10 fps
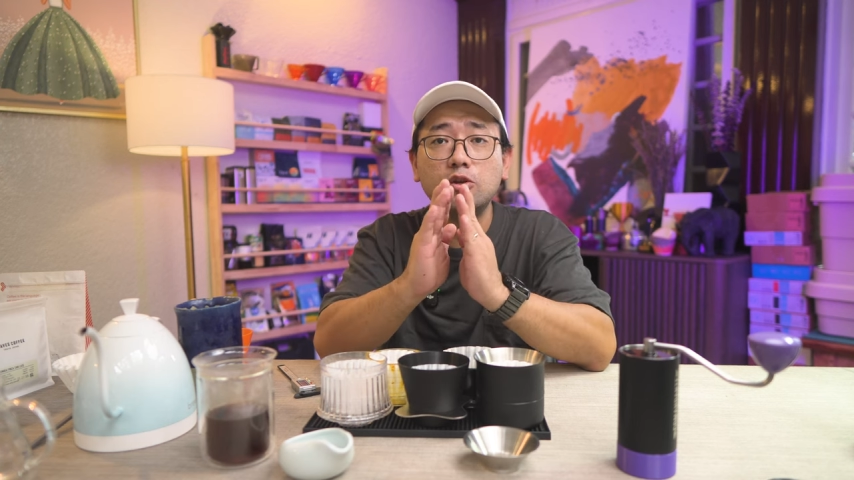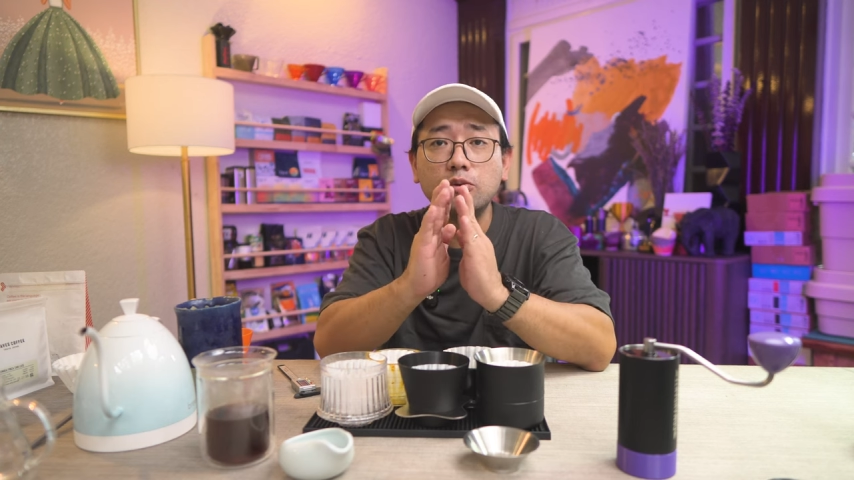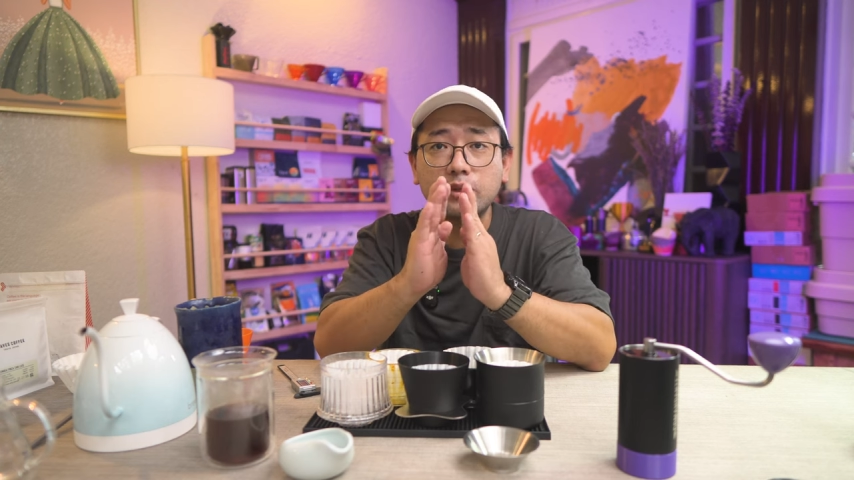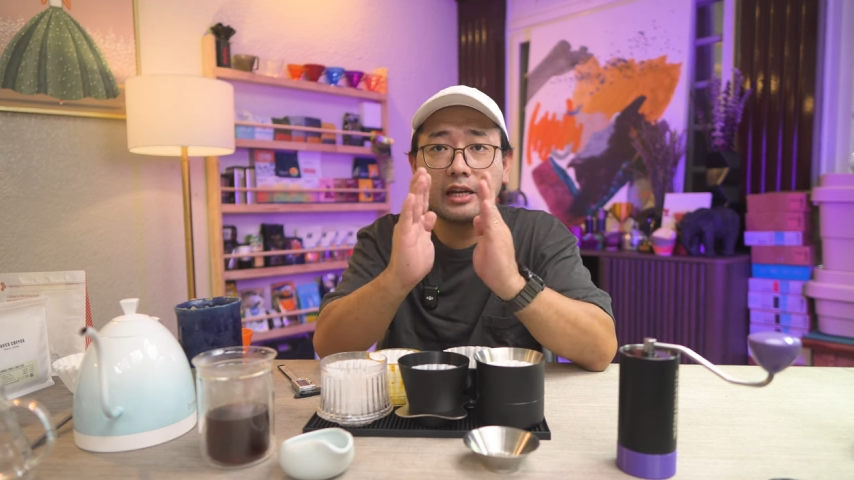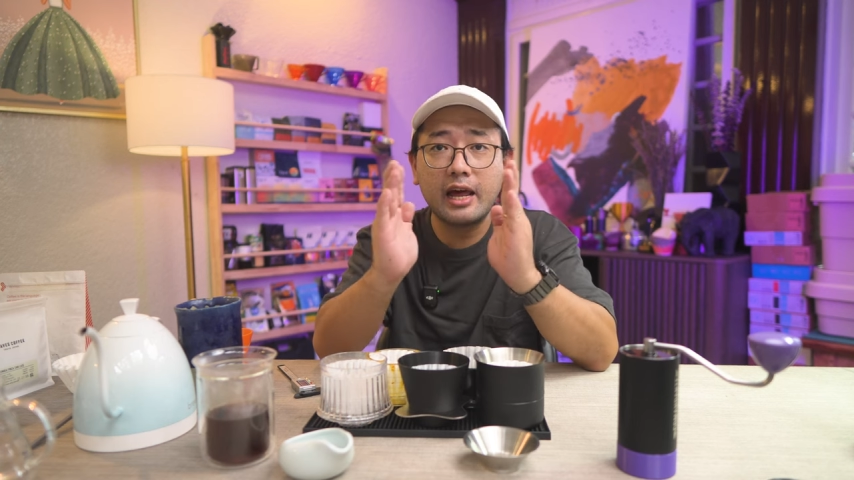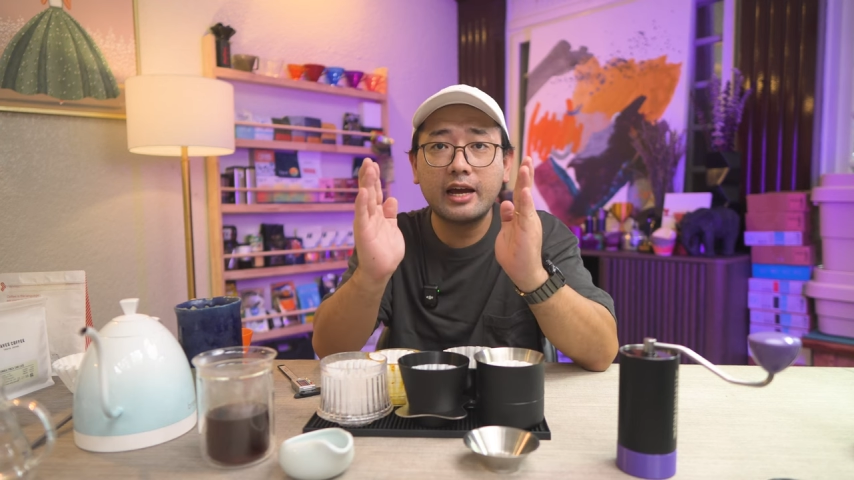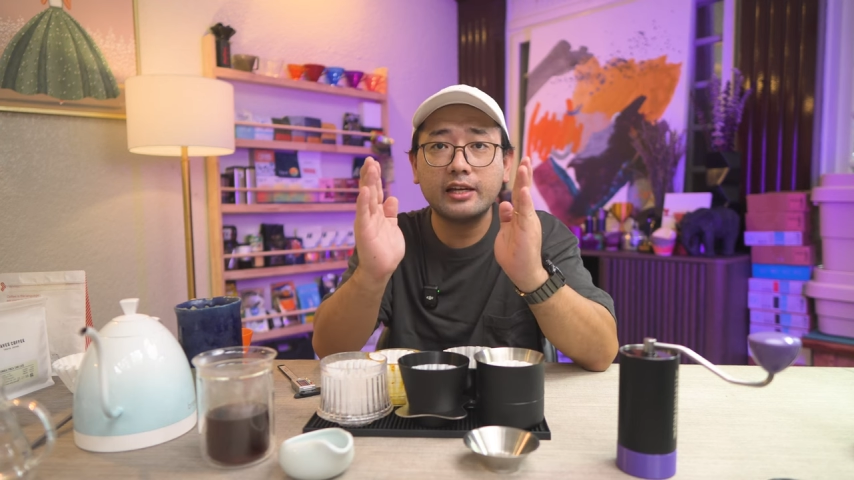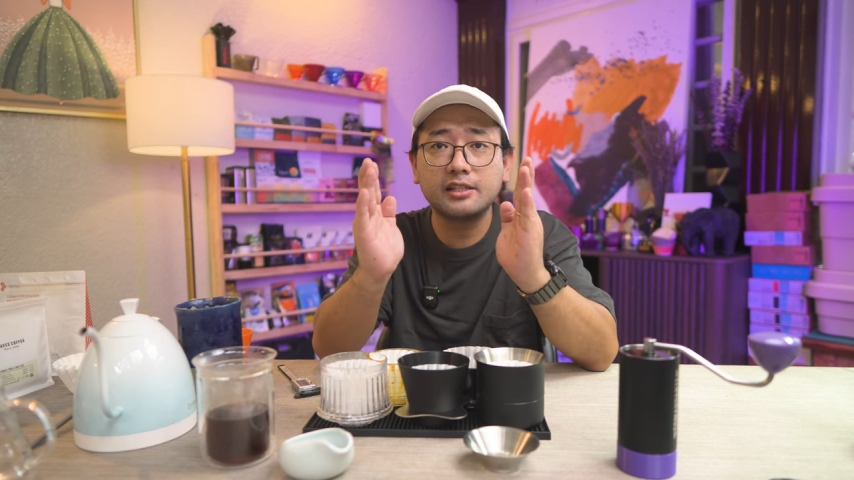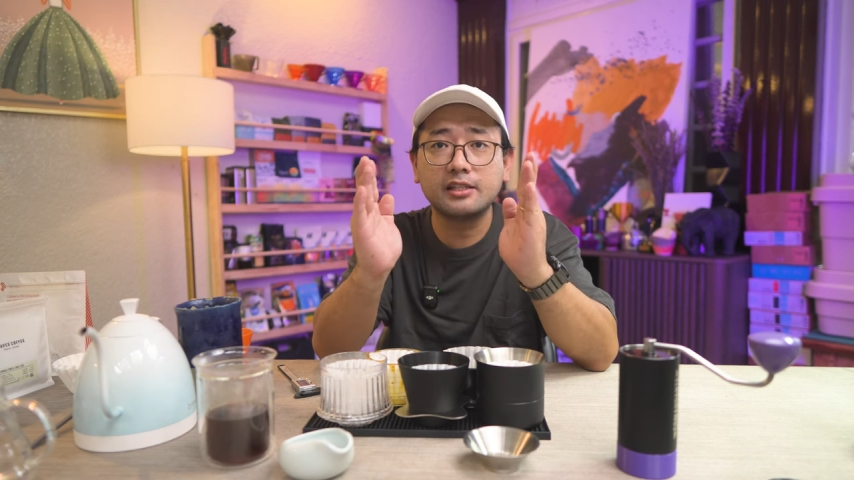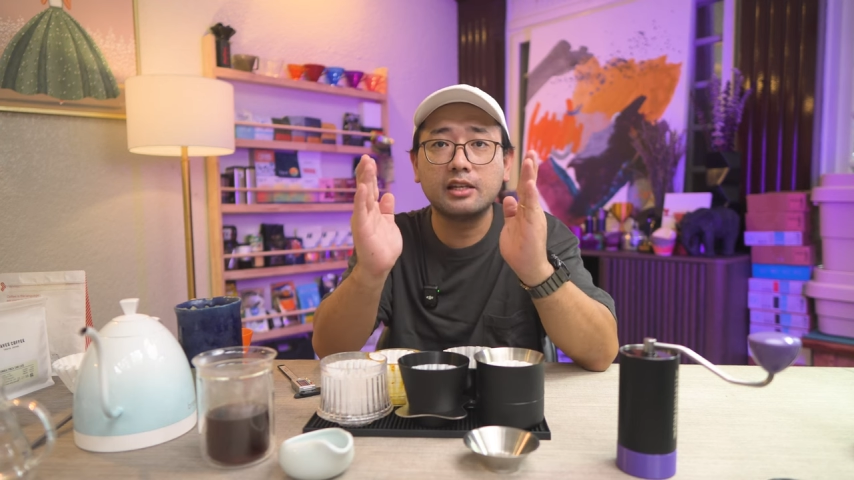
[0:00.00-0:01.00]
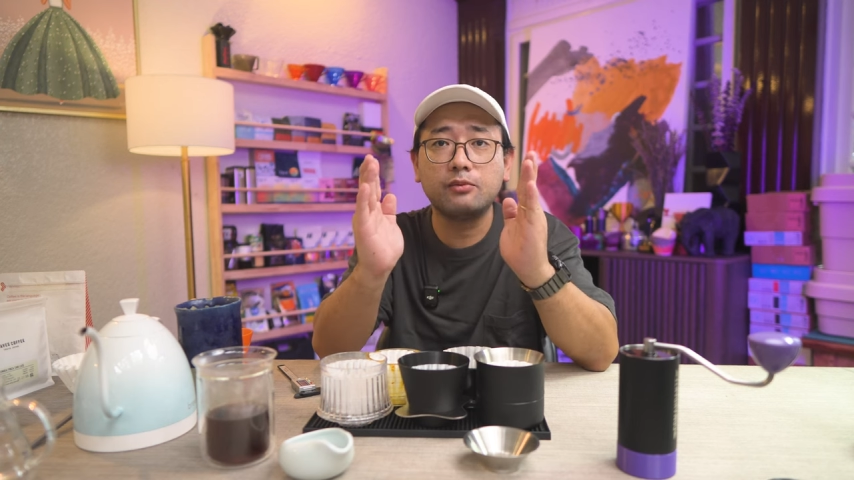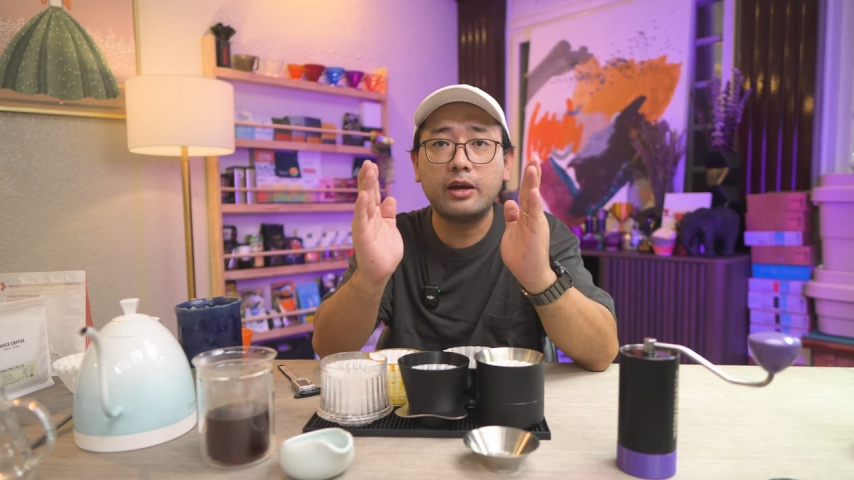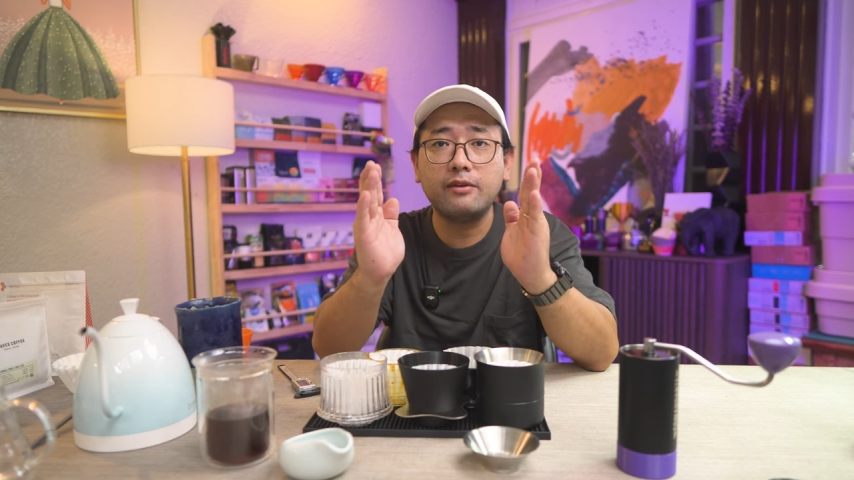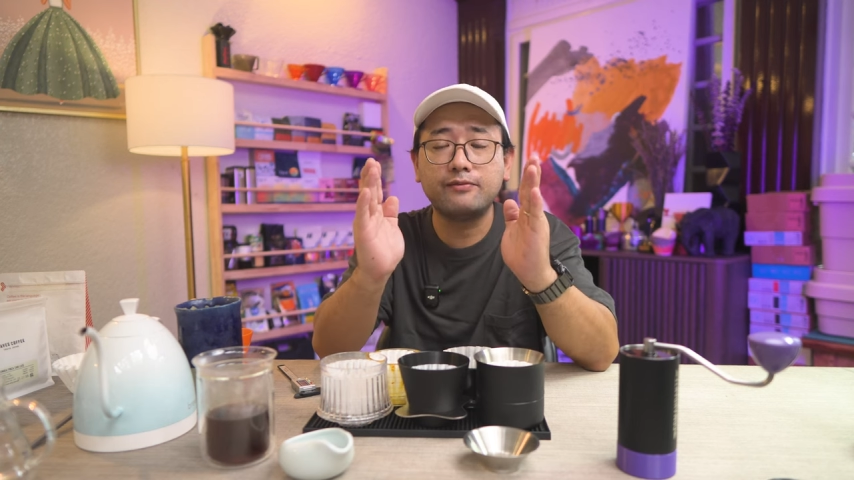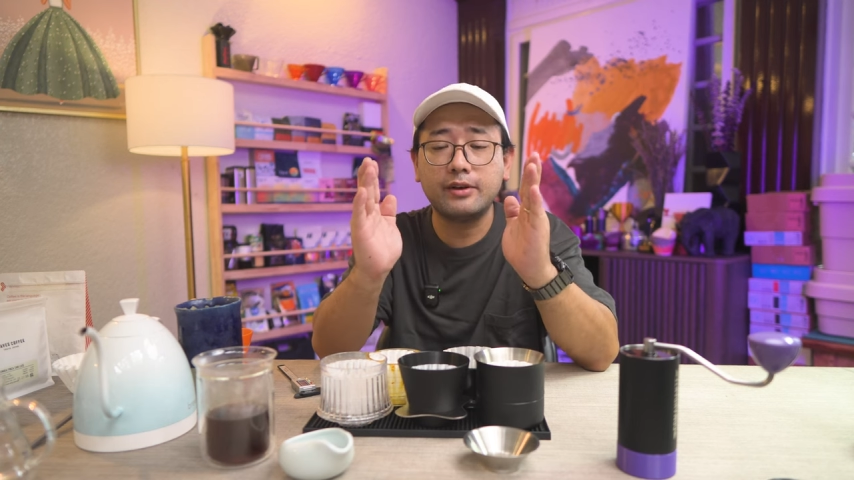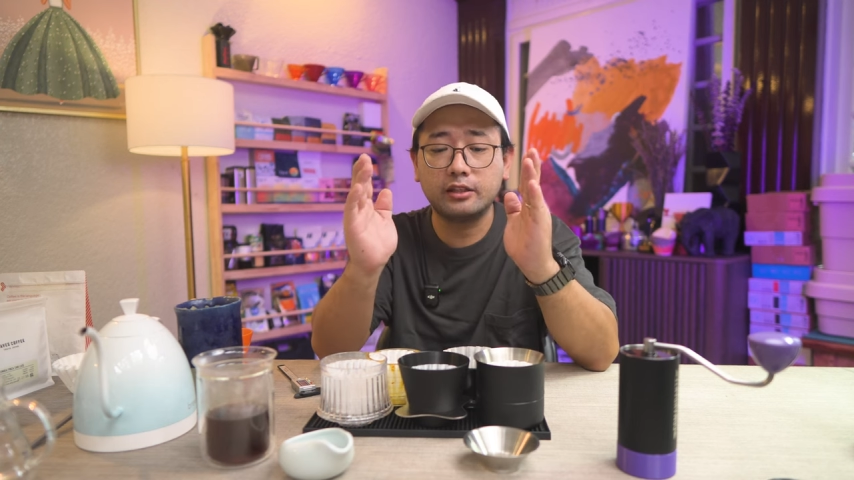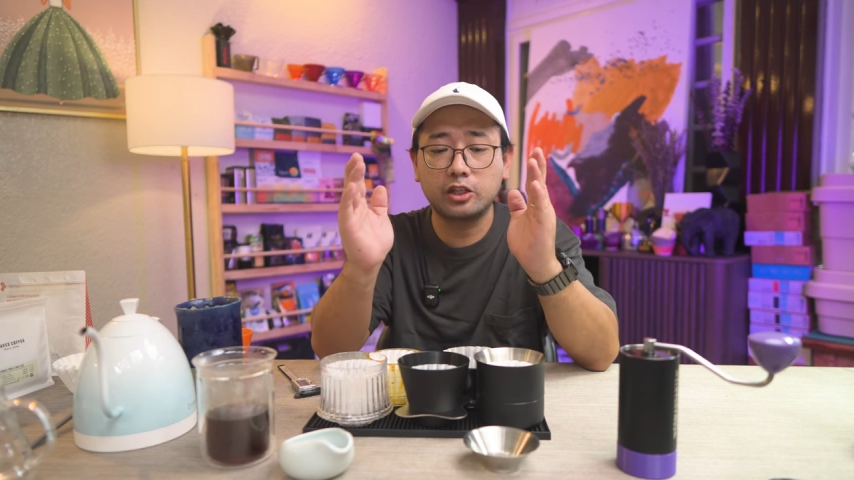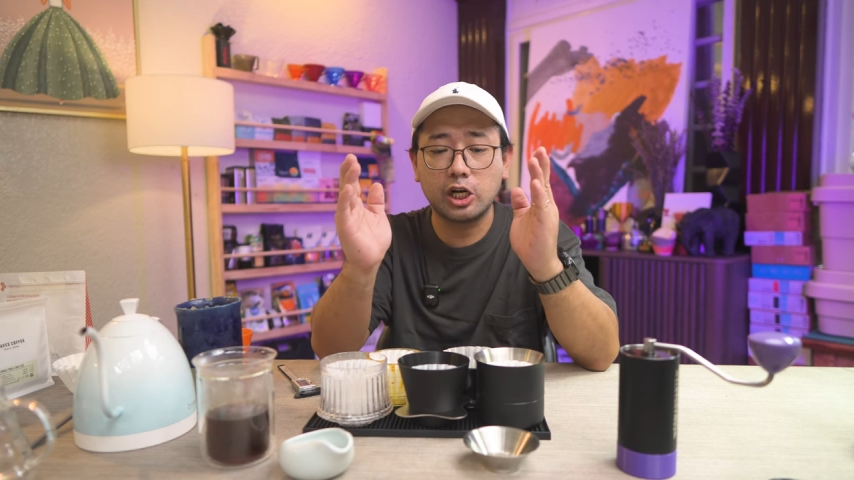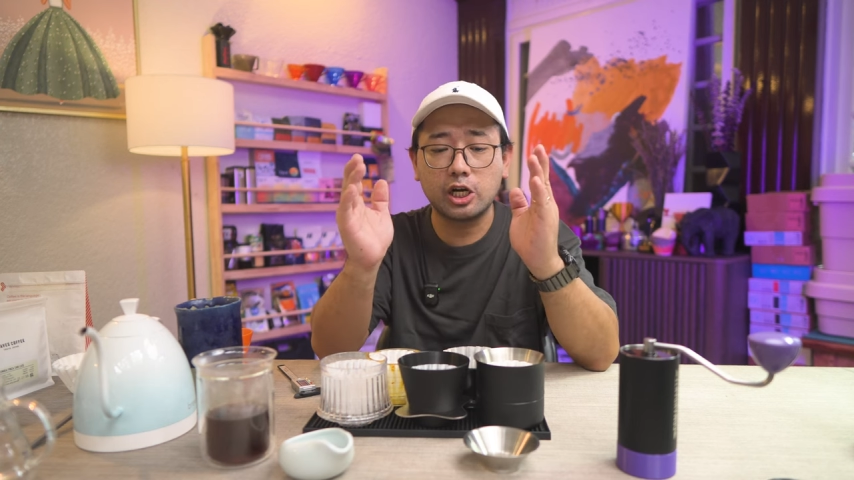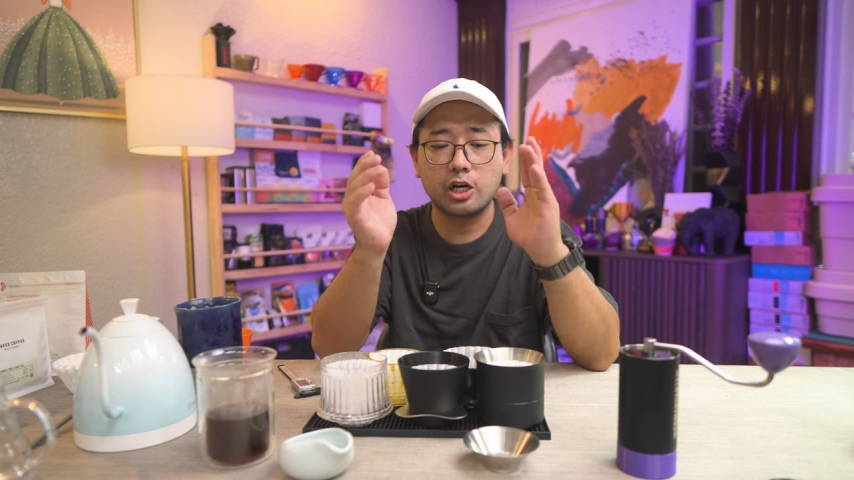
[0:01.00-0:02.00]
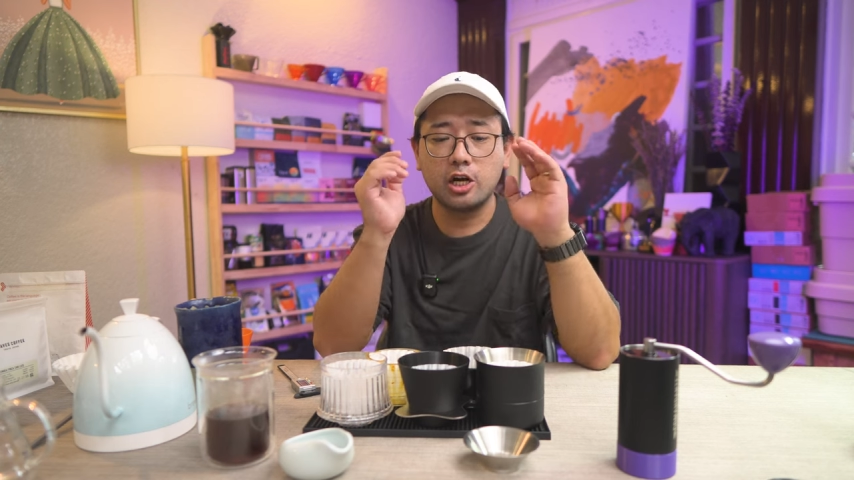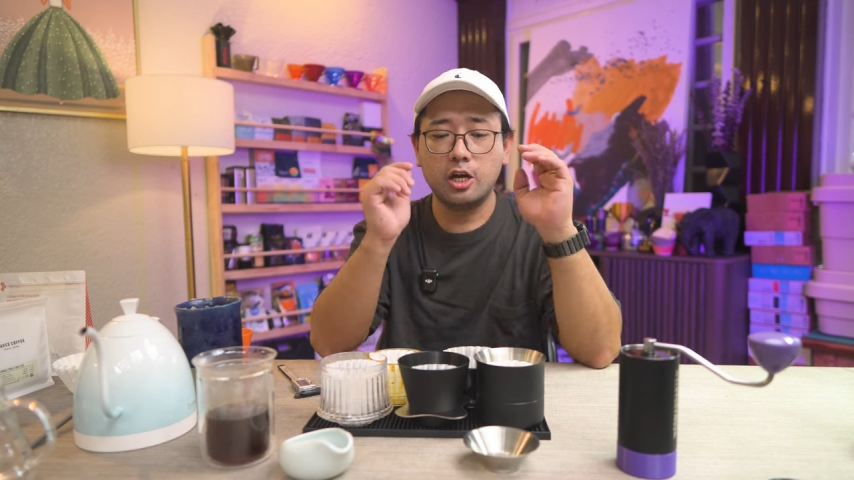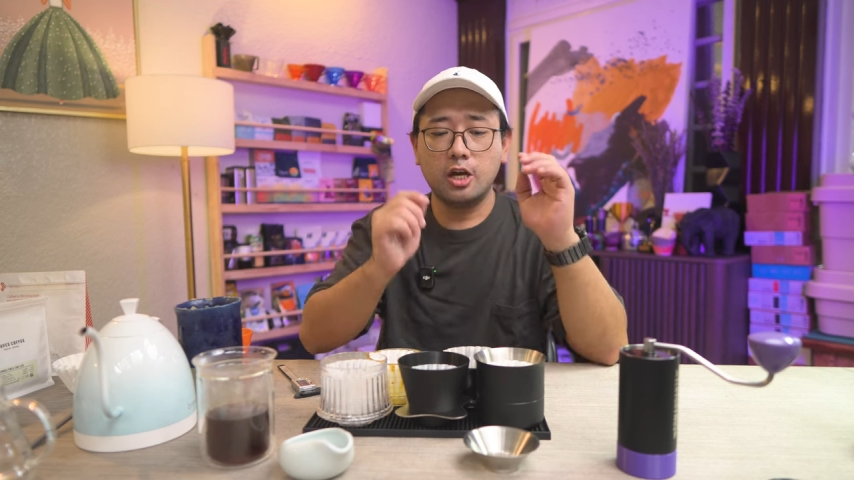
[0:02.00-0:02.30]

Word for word: utilize the wave filter.